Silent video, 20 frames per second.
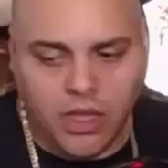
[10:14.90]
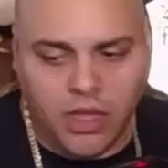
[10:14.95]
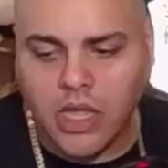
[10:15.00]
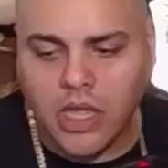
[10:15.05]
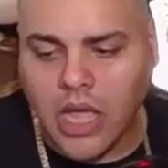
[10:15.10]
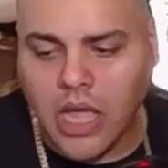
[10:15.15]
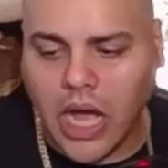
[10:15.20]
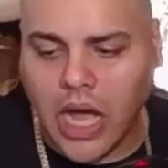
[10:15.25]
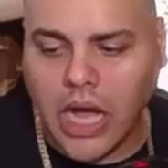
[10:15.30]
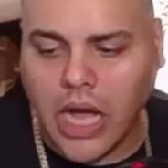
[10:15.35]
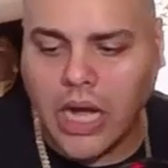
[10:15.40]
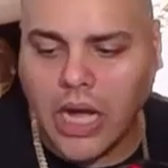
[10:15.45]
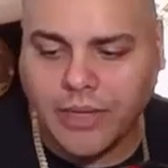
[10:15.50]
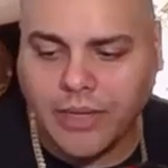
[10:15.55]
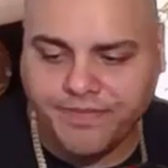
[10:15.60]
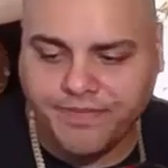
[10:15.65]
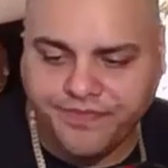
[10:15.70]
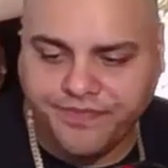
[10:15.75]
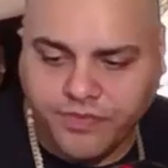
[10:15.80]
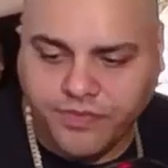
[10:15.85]
Uh...
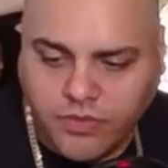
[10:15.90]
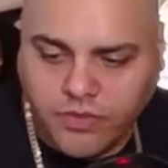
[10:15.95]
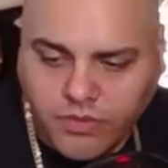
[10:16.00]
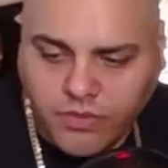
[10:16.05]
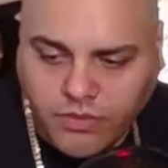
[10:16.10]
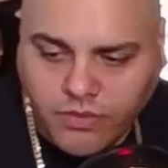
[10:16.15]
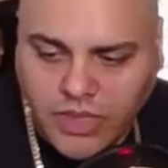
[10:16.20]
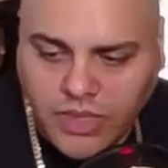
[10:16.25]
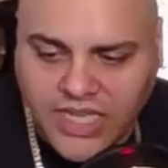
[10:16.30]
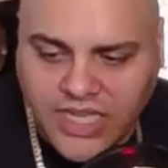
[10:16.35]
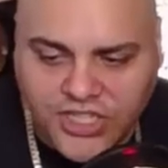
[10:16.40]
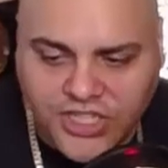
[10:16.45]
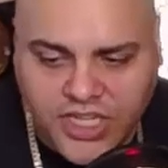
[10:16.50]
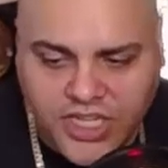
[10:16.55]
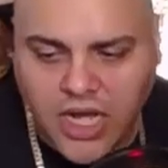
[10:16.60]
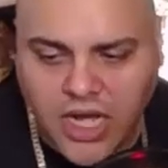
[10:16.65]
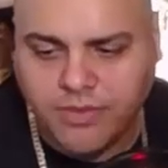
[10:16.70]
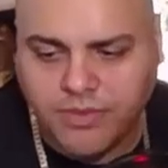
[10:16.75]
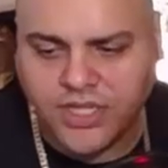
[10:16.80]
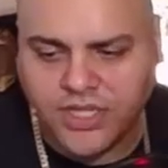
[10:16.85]
And she
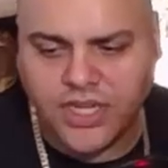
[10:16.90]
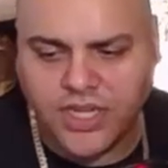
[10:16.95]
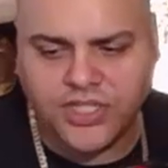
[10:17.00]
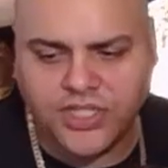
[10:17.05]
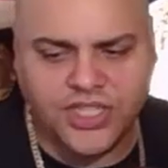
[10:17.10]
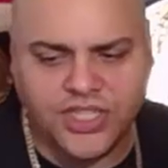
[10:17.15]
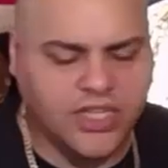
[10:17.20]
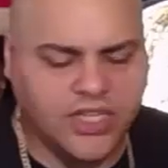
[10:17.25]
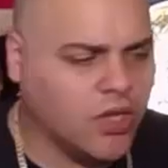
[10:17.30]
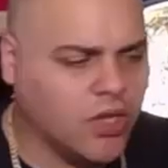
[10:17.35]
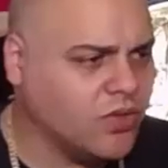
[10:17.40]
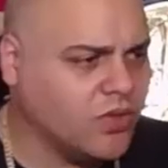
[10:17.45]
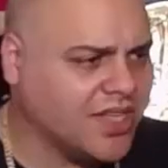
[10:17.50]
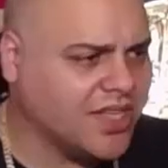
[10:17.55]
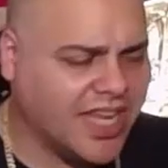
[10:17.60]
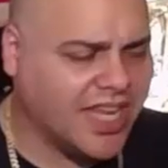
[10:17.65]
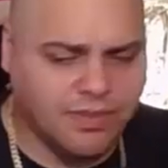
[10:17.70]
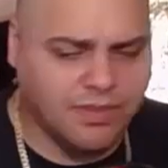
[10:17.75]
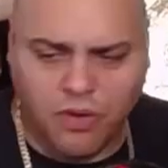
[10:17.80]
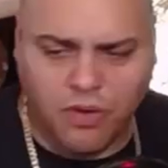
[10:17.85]
comes in and she
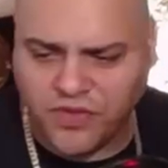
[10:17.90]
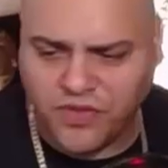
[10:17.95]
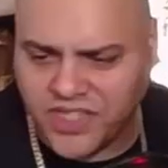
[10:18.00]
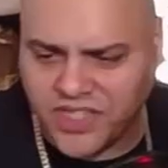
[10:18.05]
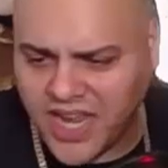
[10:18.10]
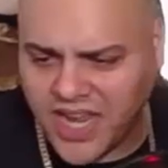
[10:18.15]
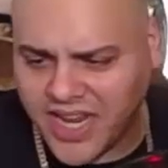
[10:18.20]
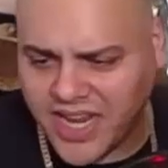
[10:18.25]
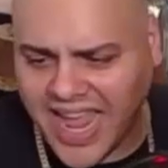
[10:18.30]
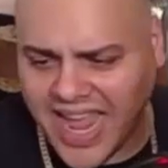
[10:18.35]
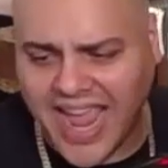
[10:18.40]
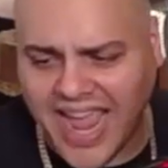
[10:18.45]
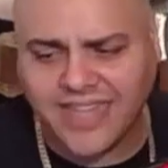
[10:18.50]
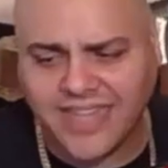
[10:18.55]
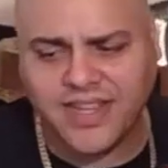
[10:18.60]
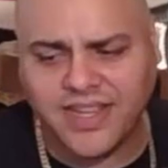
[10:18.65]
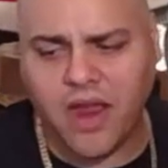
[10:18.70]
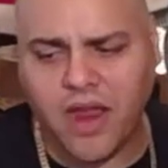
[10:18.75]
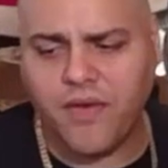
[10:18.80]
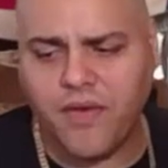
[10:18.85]
clotheslines both Sienna and
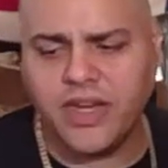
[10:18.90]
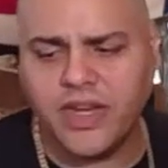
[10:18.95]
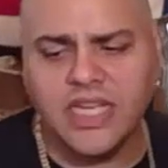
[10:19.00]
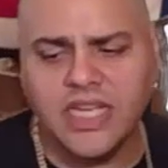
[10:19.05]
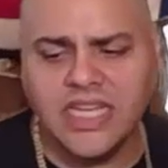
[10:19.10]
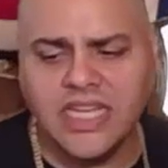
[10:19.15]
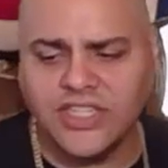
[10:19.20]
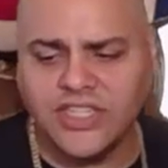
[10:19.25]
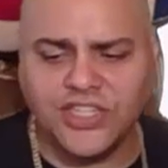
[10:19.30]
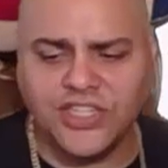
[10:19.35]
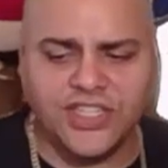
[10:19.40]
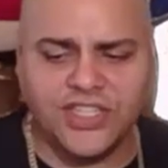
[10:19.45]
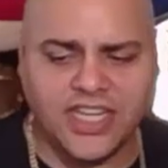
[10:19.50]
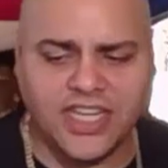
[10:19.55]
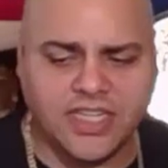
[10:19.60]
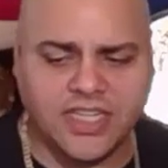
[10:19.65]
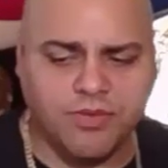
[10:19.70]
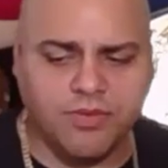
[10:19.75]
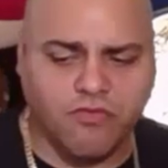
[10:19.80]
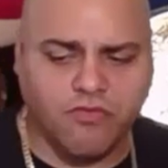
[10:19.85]
Taryn. She
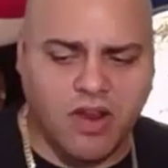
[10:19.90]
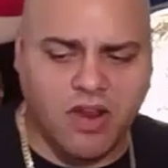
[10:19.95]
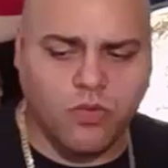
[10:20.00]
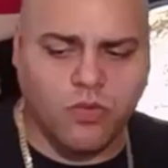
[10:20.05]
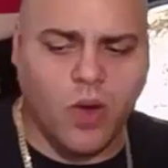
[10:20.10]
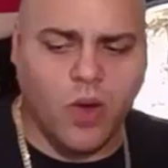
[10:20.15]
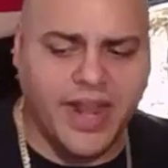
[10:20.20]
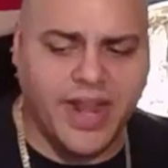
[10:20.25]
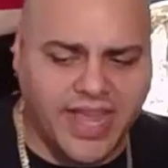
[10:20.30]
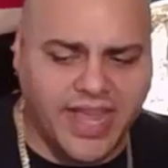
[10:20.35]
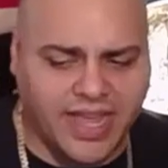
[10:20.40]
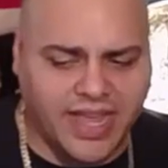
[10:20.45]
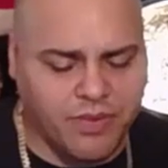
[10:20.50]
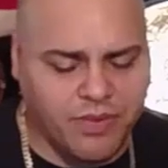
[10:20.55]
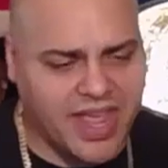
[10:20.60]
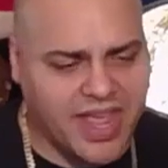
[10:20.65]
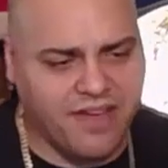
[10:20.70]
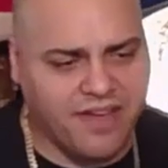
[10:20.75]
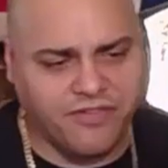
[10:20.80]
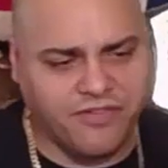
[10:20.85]
sets up the Red Wedding, and we
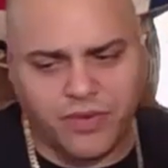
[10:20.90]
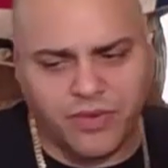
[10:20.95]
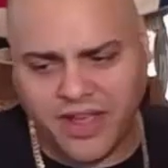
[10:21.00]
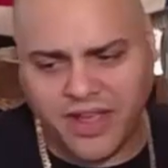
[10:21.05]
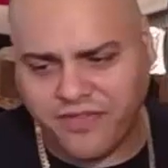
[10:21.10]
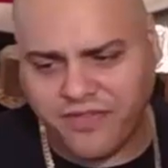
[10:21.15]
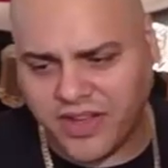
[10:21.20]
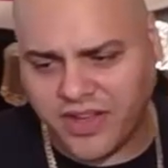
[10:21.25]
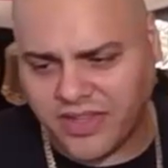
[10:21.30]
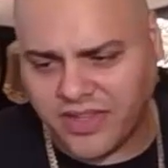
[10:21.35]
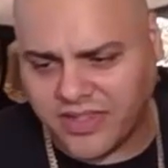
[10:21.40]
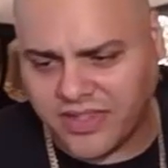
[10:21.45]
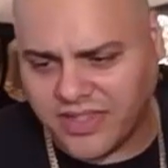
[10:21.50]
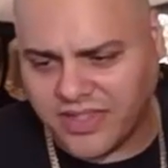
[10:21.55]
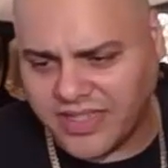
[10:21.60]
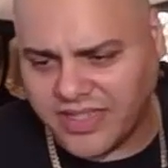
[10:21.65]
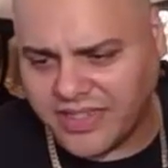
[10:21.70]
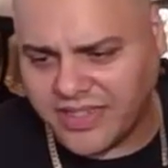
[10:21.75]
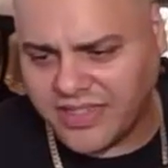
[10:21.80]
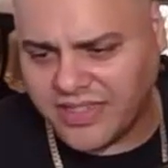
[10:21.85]
have we have uh,
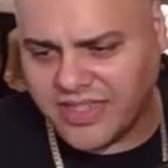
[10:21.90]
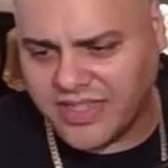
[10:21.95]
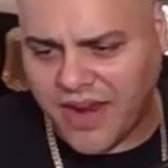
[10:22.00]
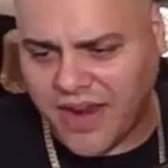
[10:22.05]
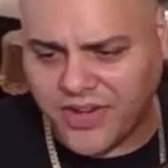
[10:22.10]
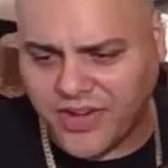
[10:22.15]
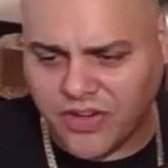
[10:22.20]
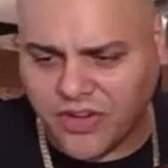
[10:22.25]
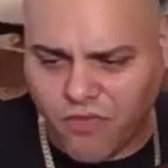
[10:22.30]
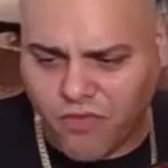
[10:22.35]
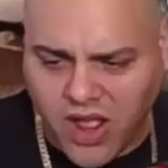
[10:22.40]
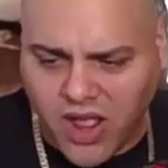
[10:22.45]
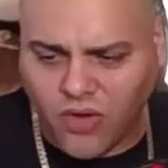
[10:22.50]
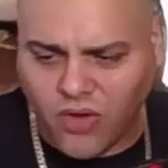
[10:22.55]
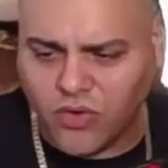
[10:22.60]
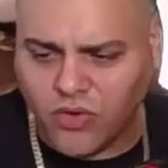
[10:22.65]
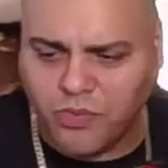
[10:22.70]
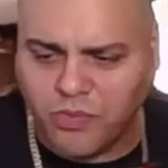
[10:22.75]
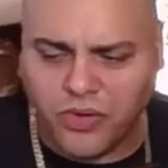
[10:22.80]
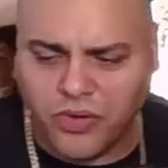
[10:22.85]
uh, Taryn Terrell
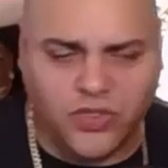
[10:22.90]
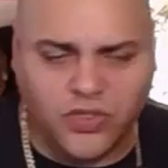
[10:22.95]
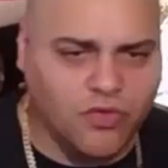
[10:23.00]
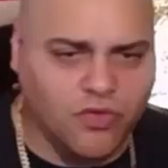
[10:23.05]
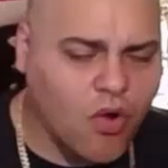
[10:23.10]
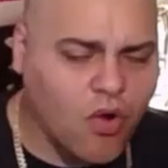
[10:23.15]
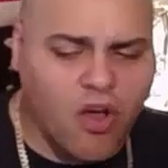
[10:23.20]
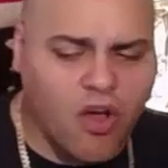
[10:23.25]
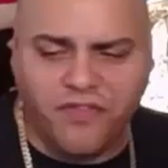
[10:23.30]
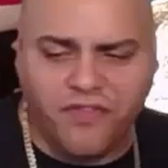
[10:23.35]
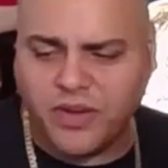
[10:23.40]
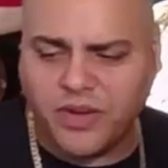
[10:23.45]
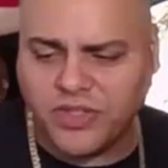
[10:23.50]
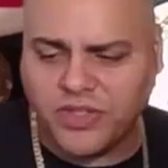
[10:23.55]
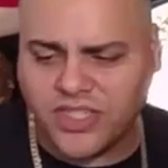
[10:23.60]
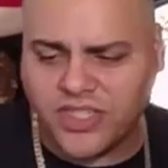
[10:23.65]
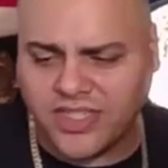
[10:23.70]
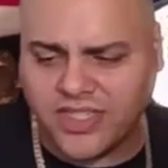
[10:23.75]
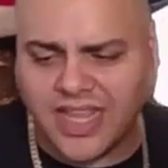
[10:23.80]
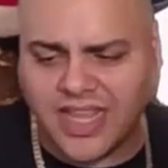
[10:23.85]
who pulls her off, and it was
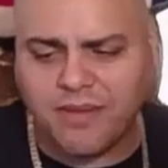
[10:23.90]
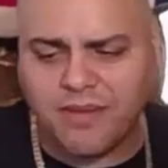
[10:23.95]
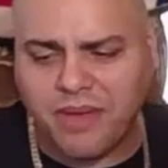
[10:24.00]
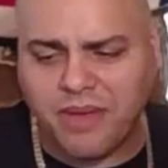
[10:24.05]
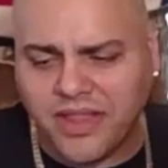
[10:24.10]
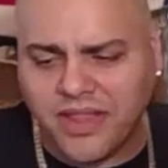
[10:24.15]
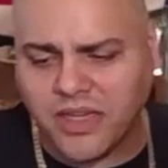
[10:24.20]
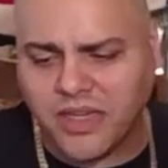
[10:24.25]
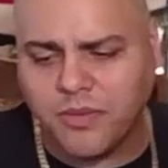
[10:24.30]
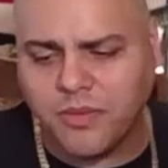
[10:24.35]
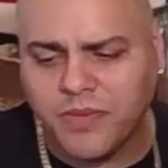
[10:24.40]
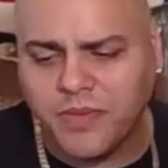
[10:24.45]
just like Bendelum.